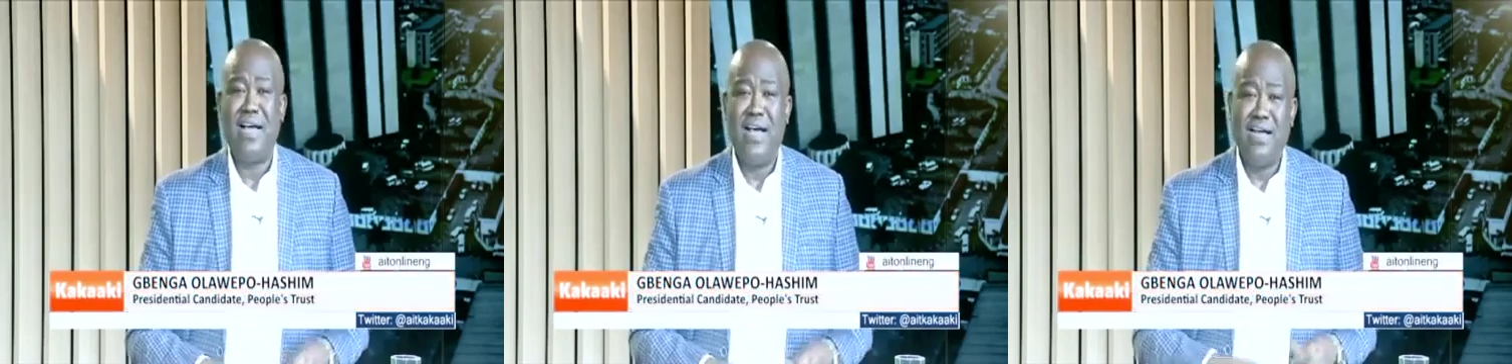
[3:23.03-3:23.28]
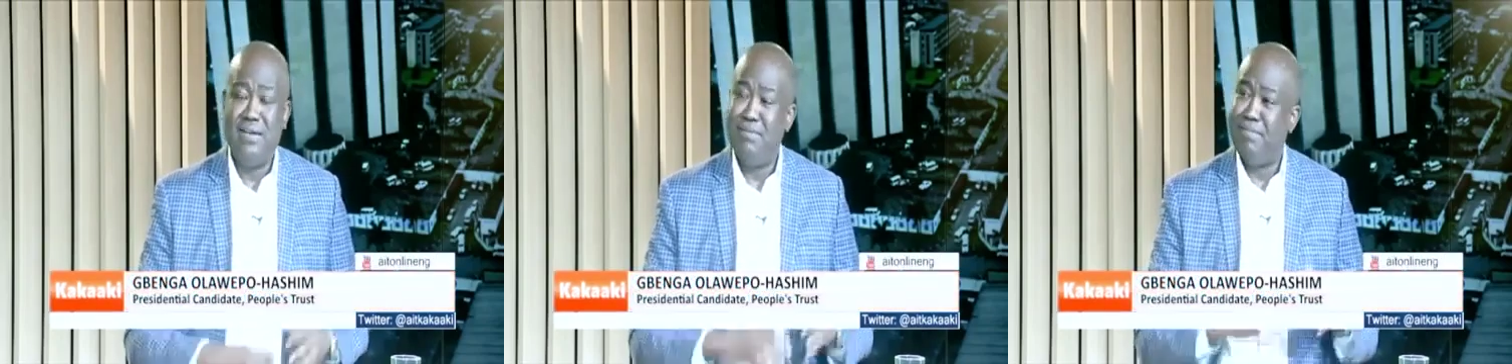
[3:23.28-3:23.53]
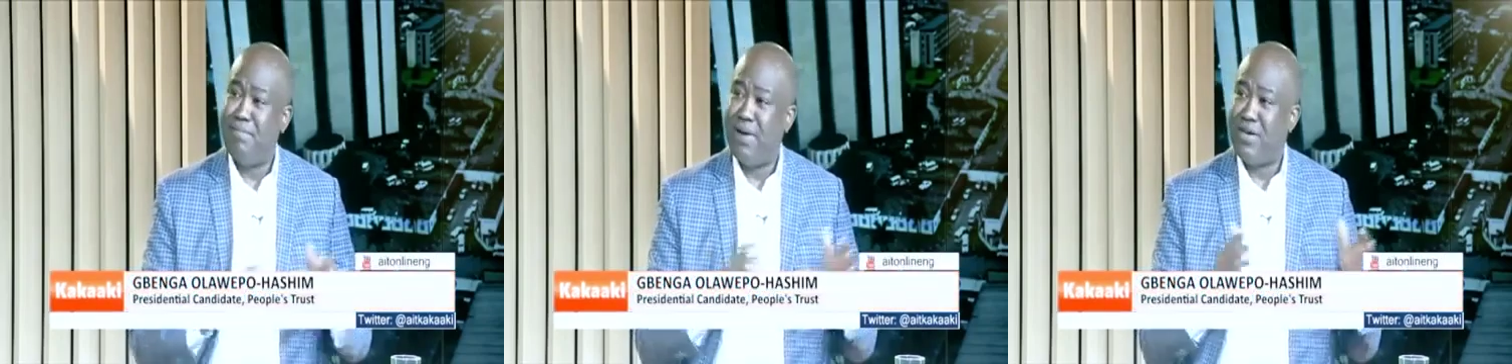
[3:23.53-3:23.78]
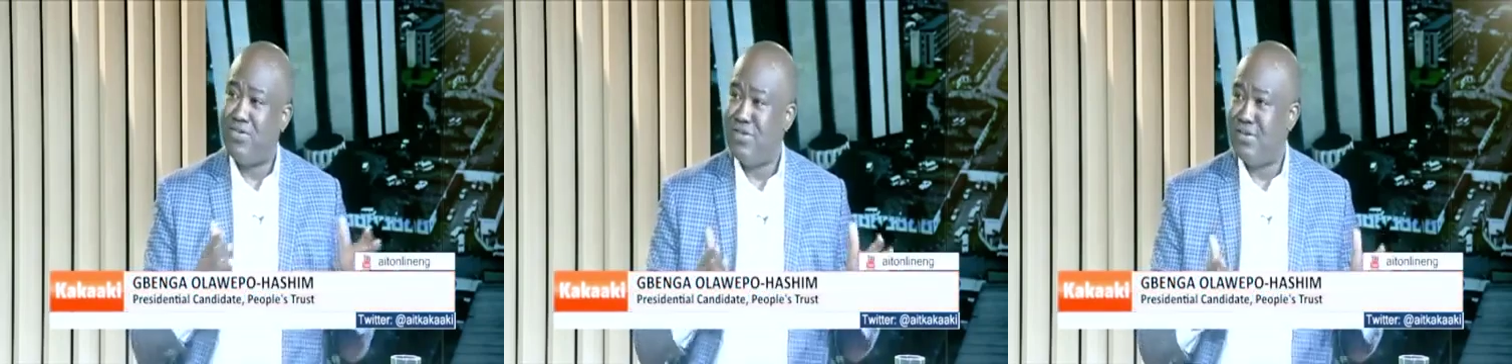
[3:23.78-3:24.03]
an
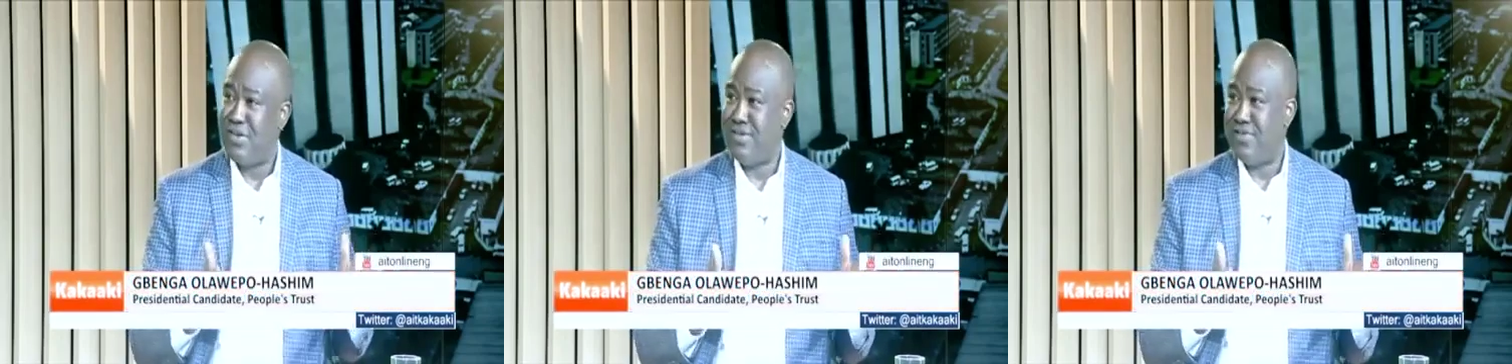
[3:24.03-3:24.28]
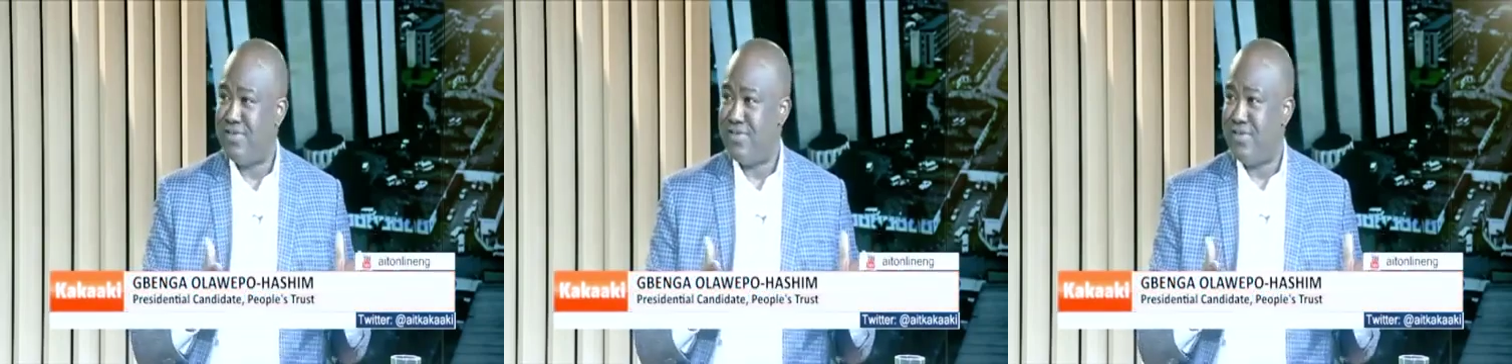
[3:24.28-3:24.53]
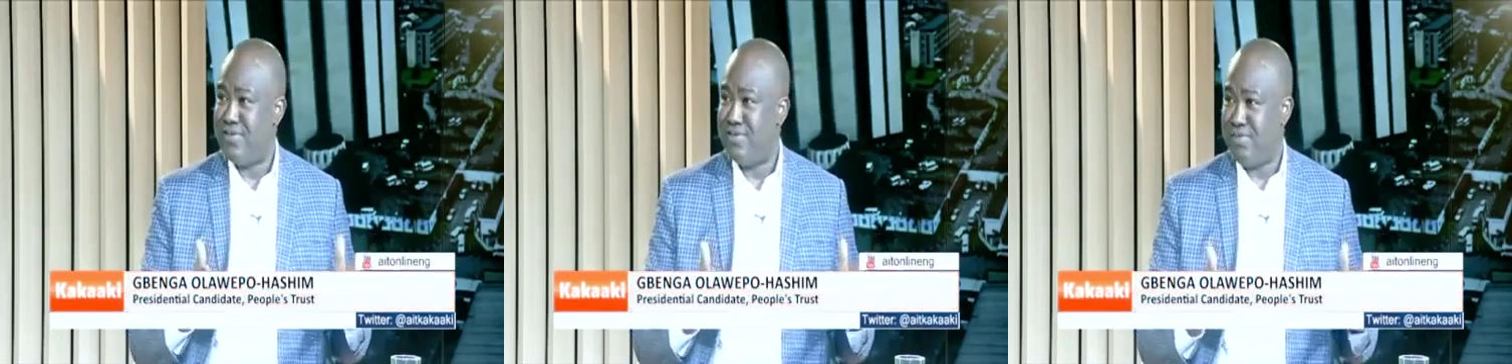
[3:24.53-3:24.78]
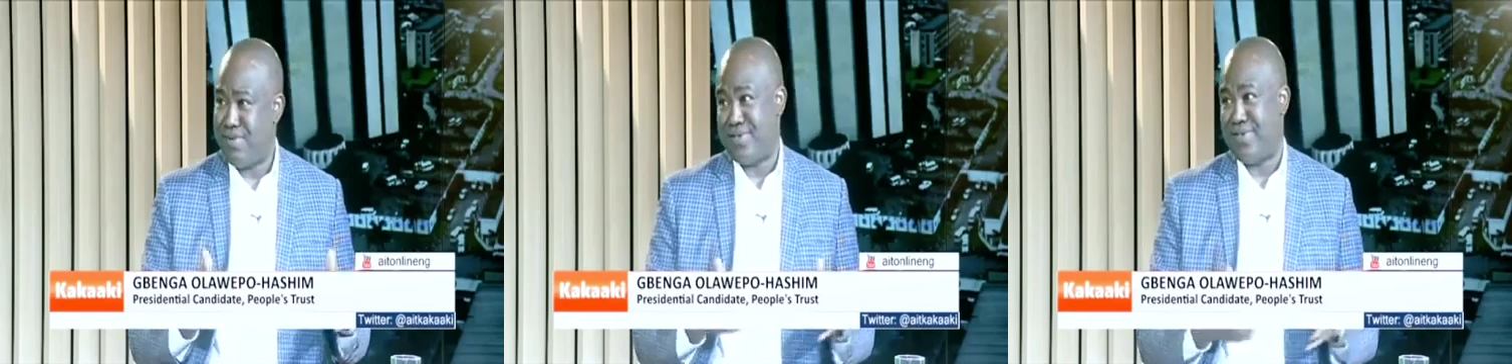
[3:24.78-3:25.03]
impartial transition
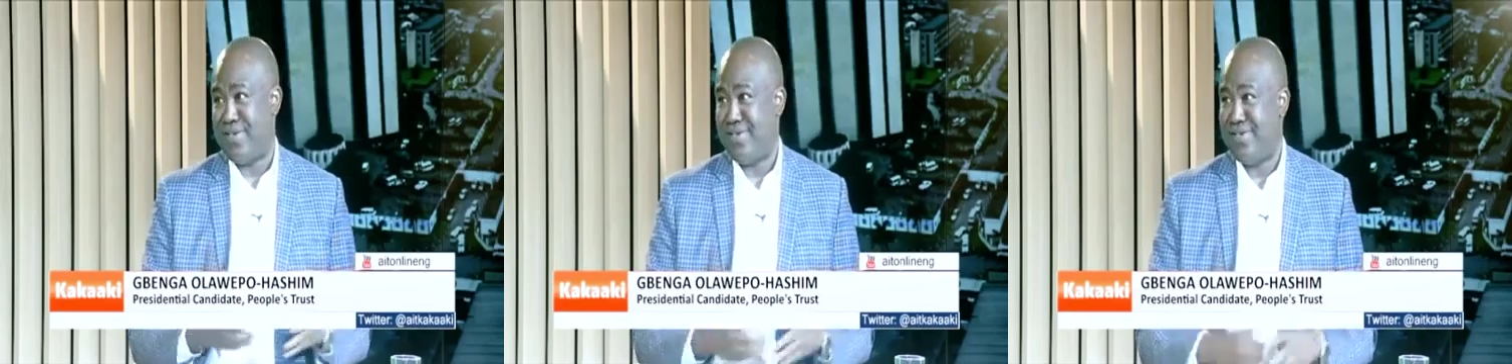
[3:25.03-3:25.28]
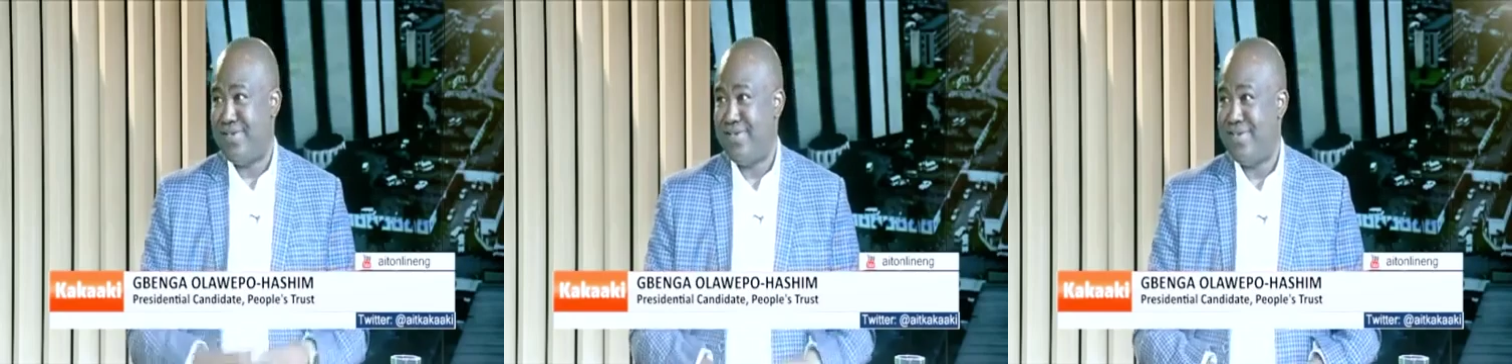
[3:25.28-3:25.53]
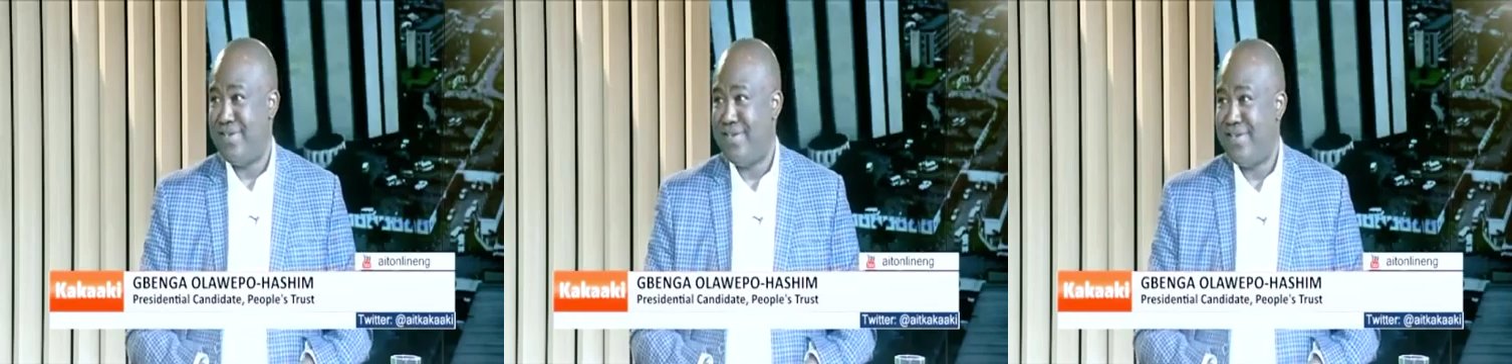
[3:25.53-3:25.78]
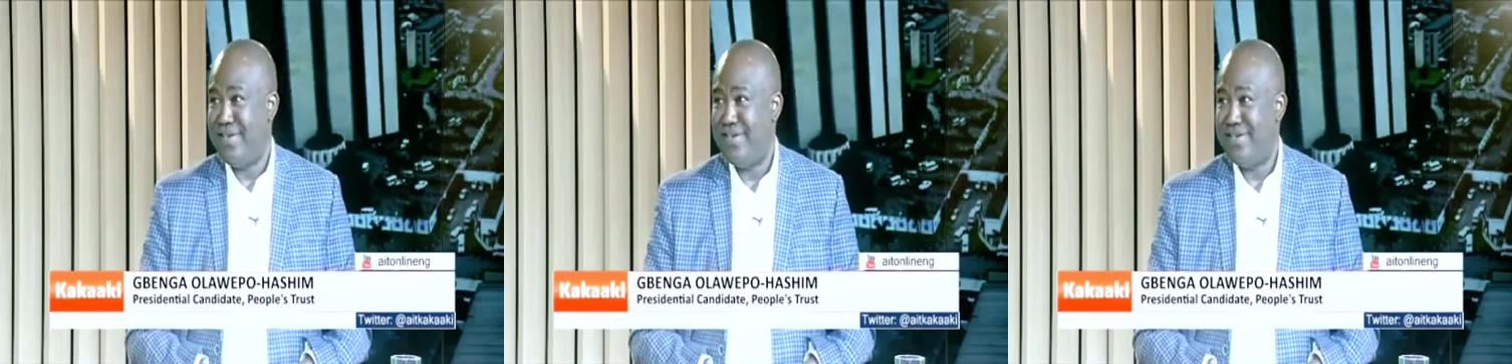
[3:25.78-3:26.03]
process,
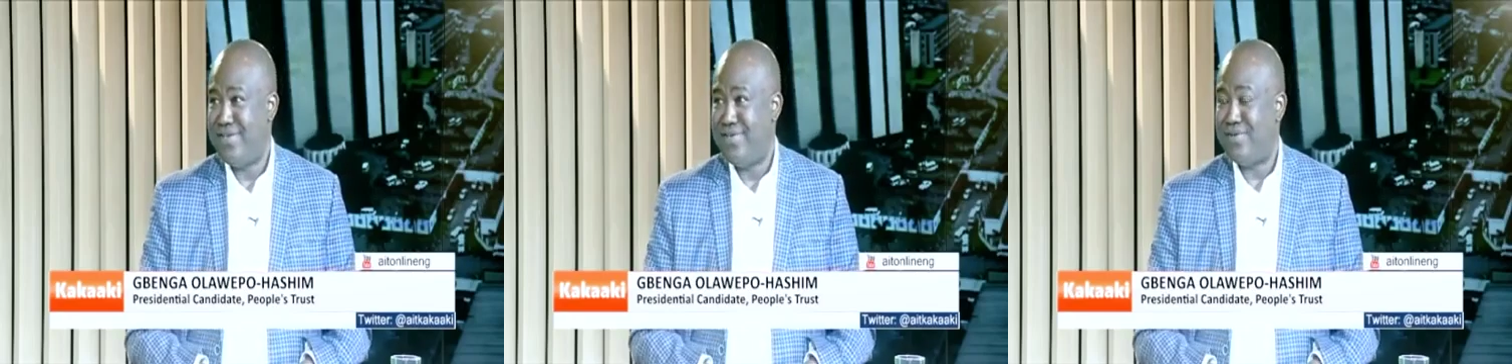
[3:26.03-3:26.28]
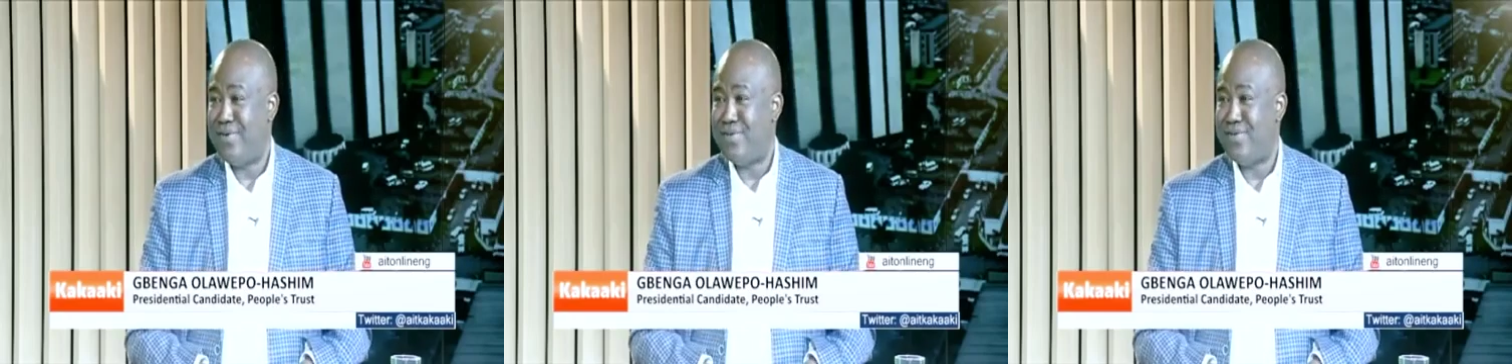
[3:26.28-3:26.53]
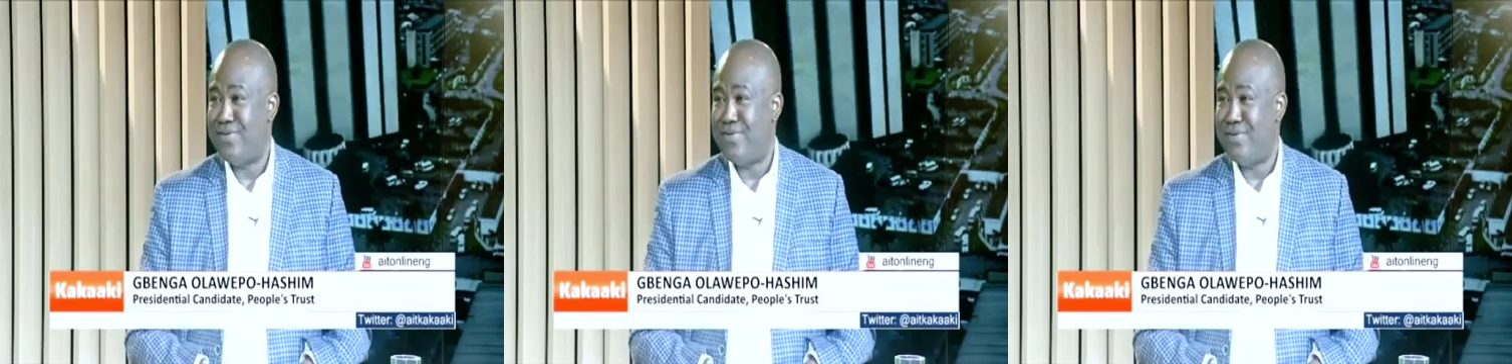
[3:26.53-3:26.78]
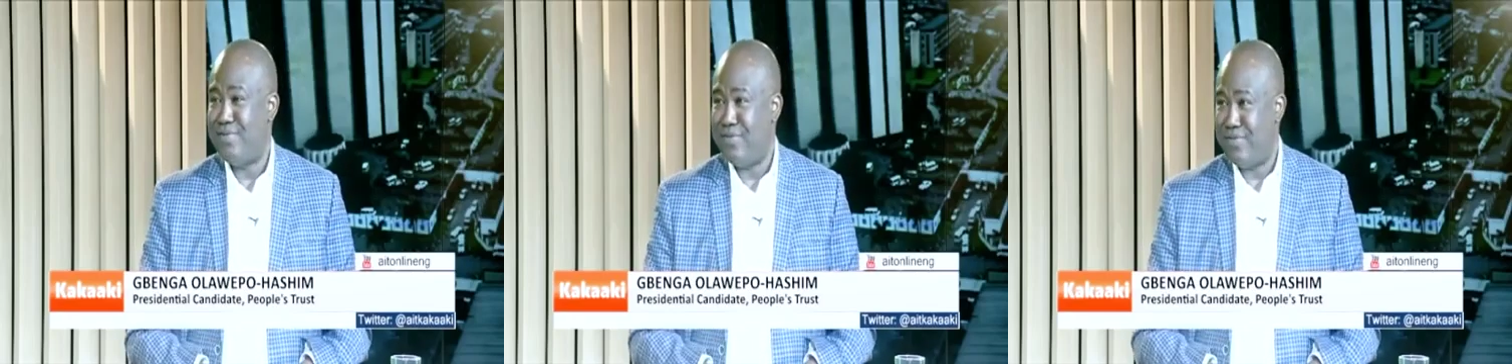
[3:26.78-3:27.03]
he needs to also
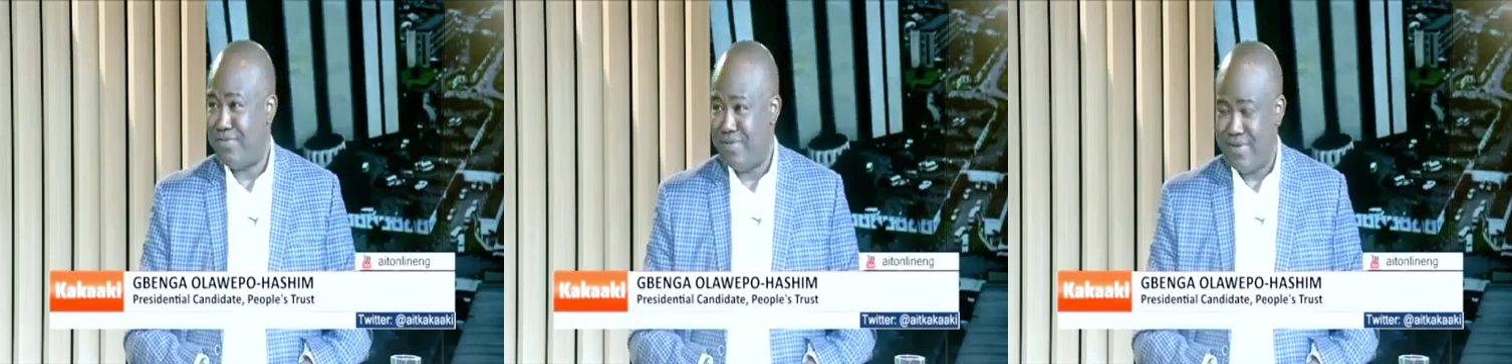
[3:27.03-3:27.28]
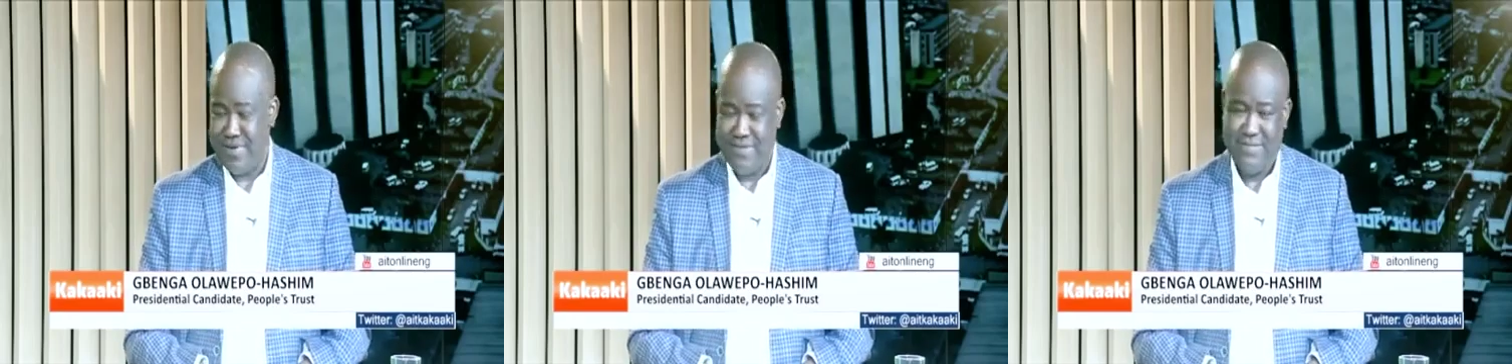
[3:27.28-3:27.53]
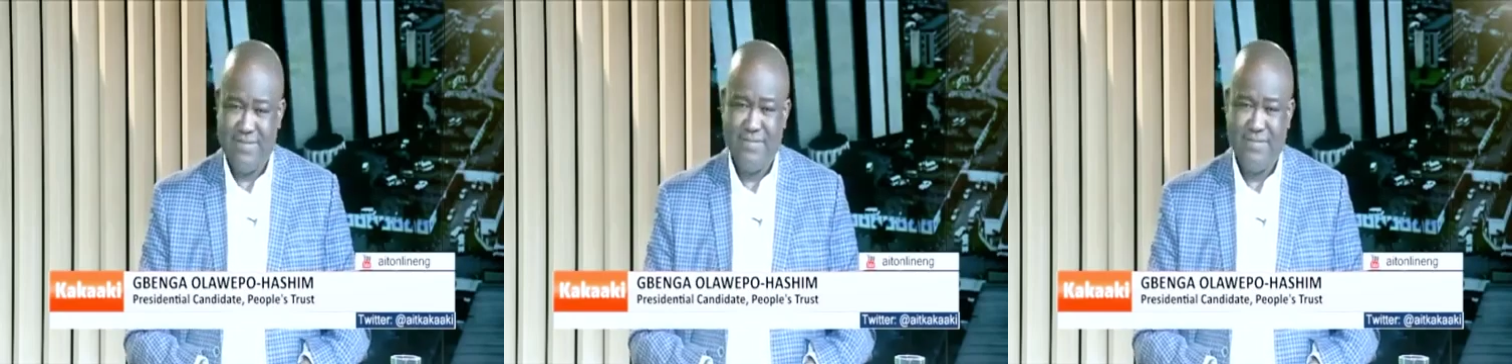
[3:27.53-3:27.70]
remove himself.